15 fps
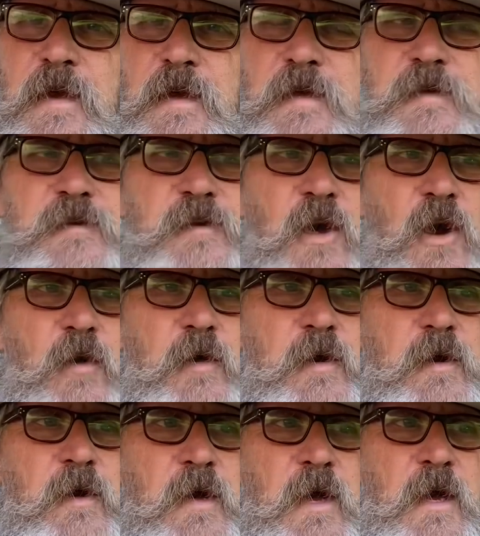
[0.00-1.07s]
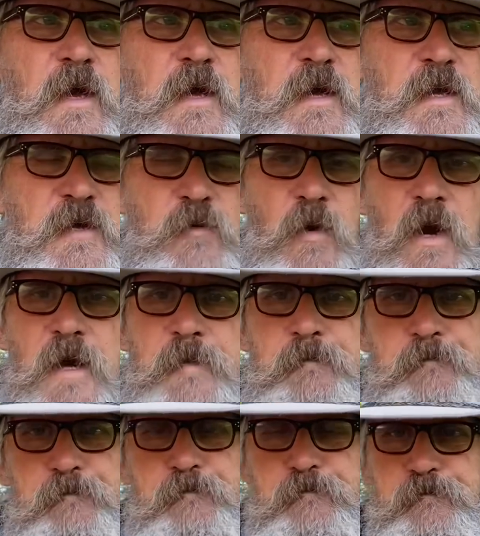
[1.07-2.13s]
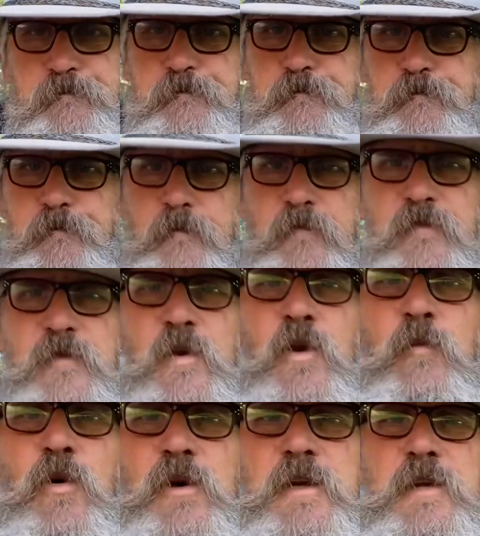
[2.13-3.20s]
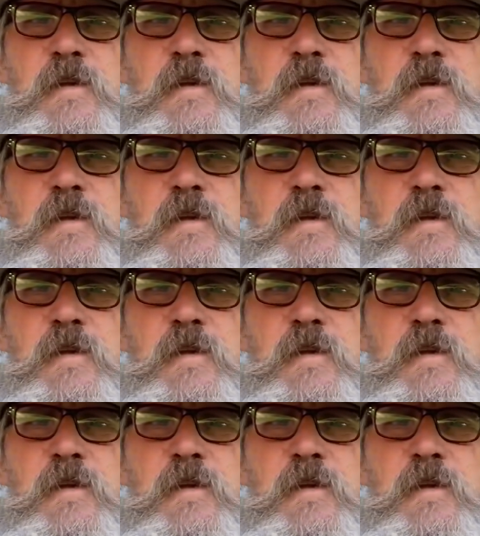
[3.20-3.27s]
So anyway, I might get